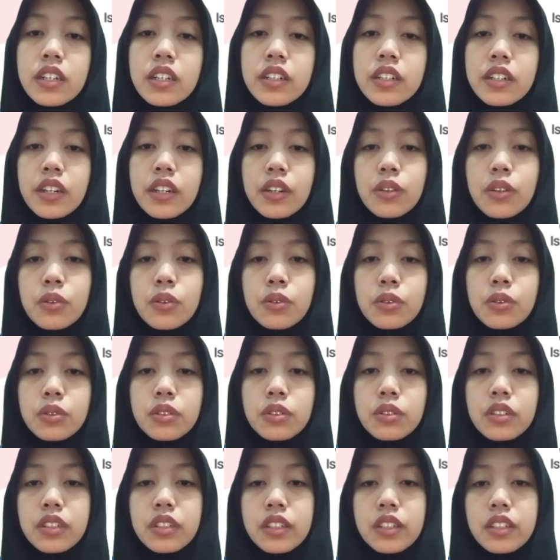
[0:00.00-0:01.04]

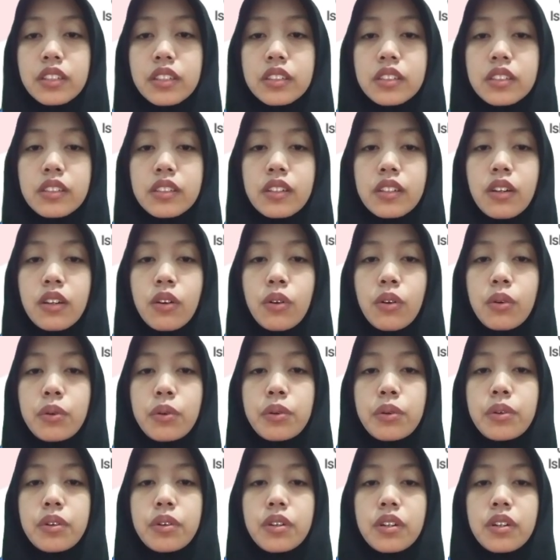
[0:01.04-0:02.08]
regulate,
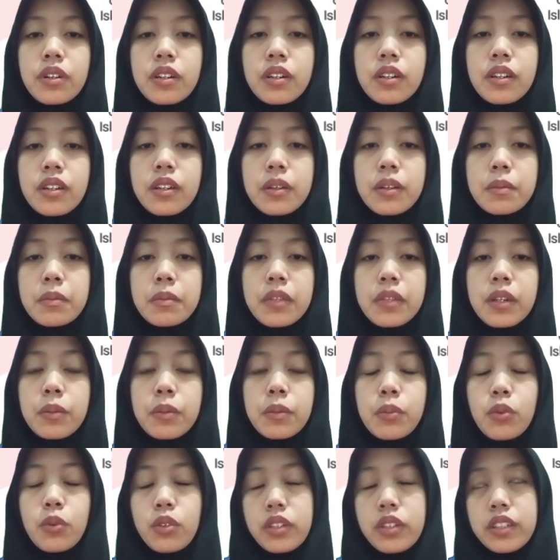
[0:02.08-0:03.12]
or
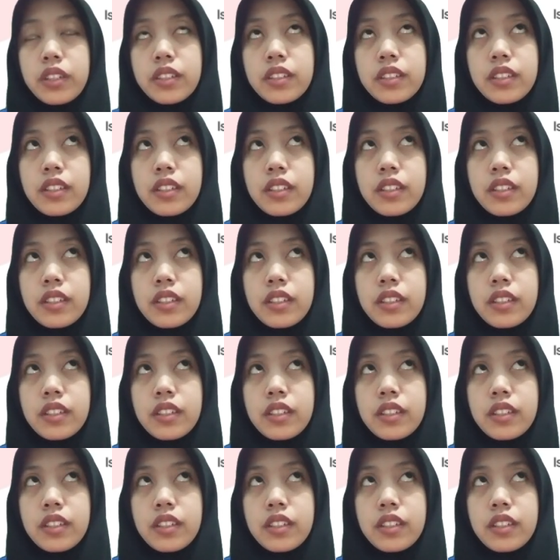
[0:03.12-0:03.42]
manipulate.